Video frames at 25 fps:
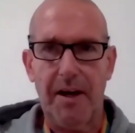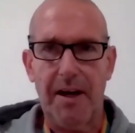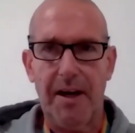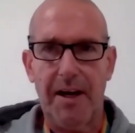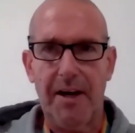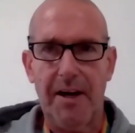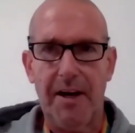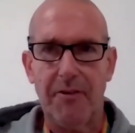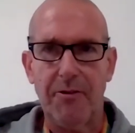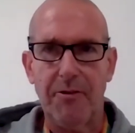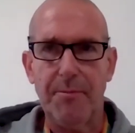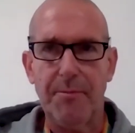
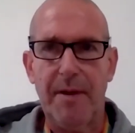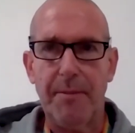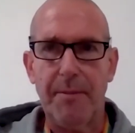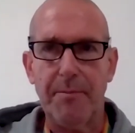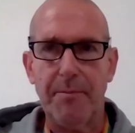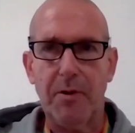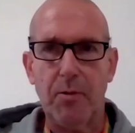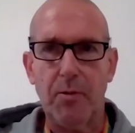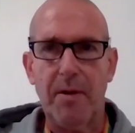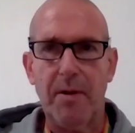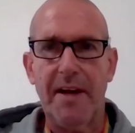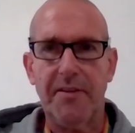I
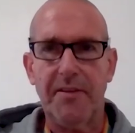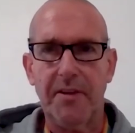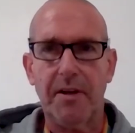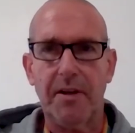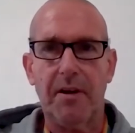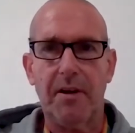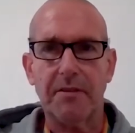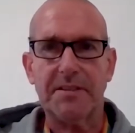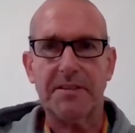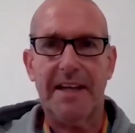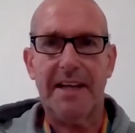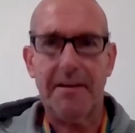remember when the
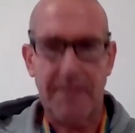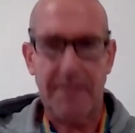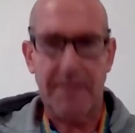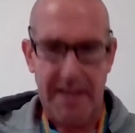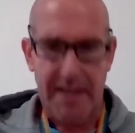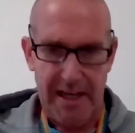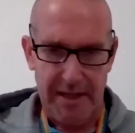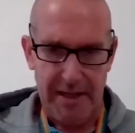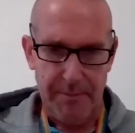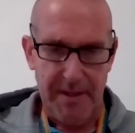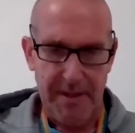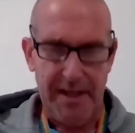lockdown
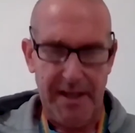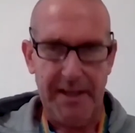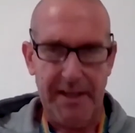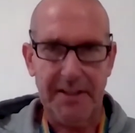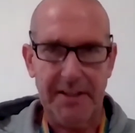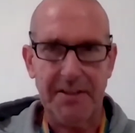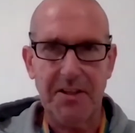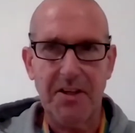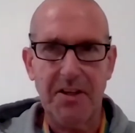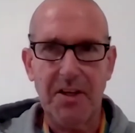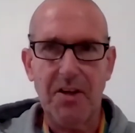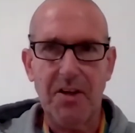came in,
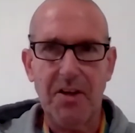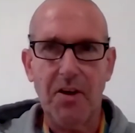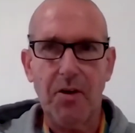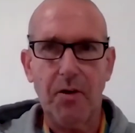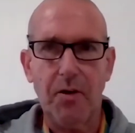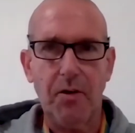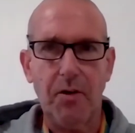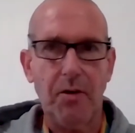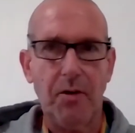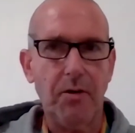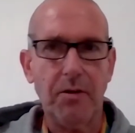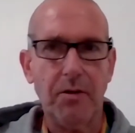
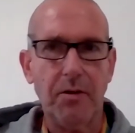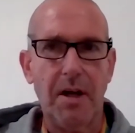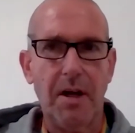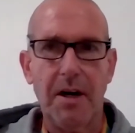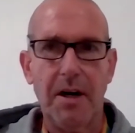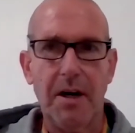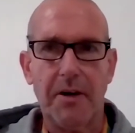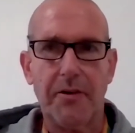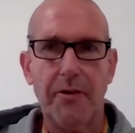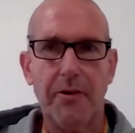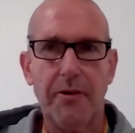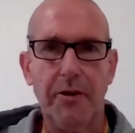all our
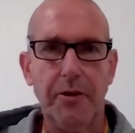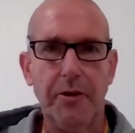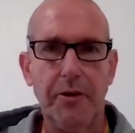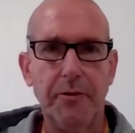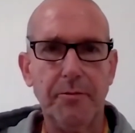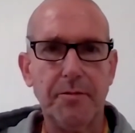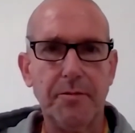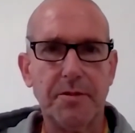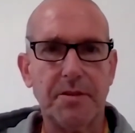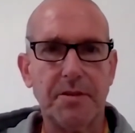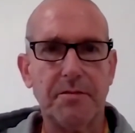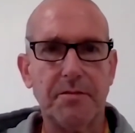
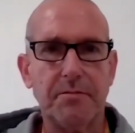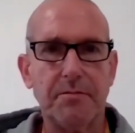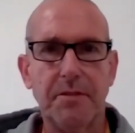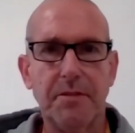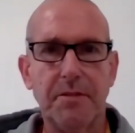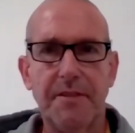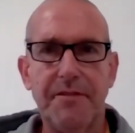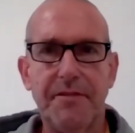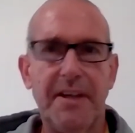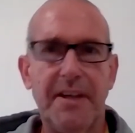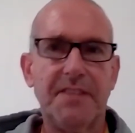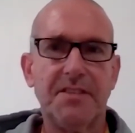groups were
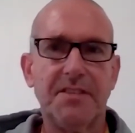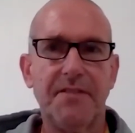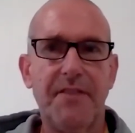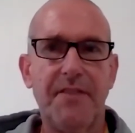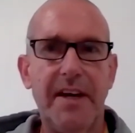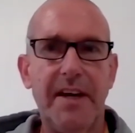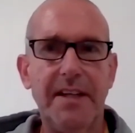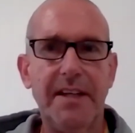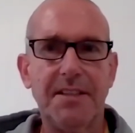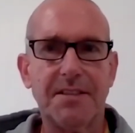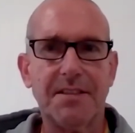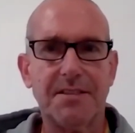face to
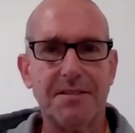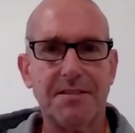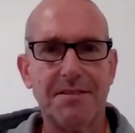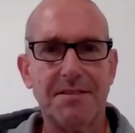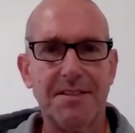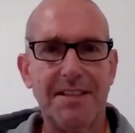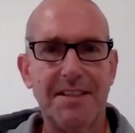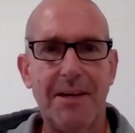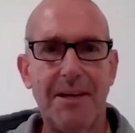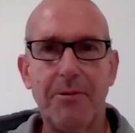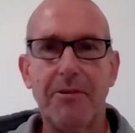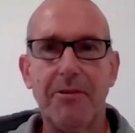face,
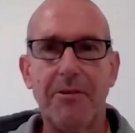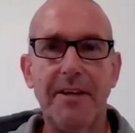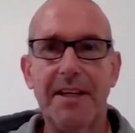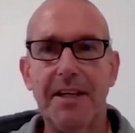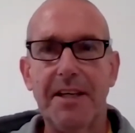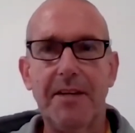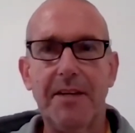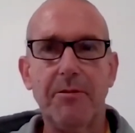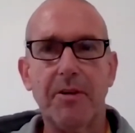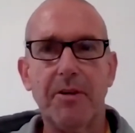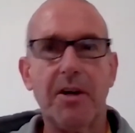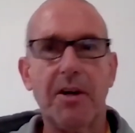and that were it.
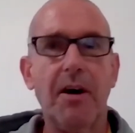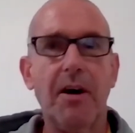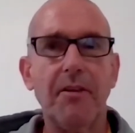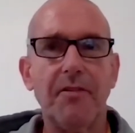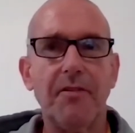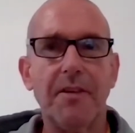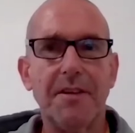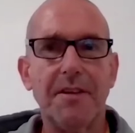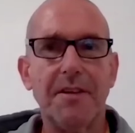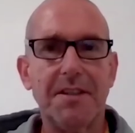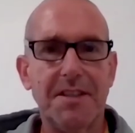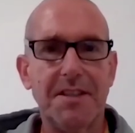It were gone
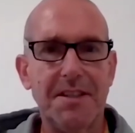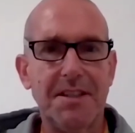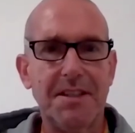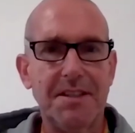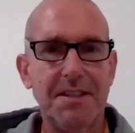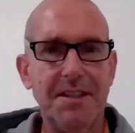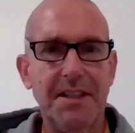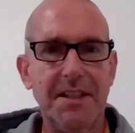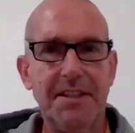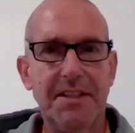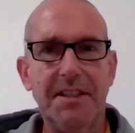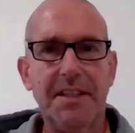
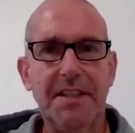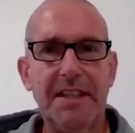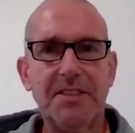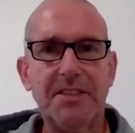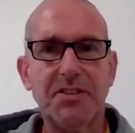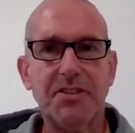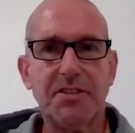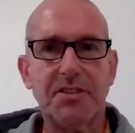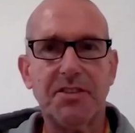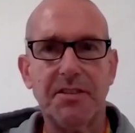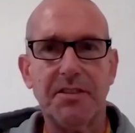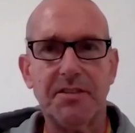in an
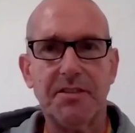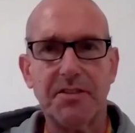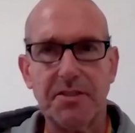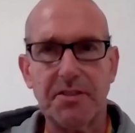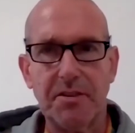instant.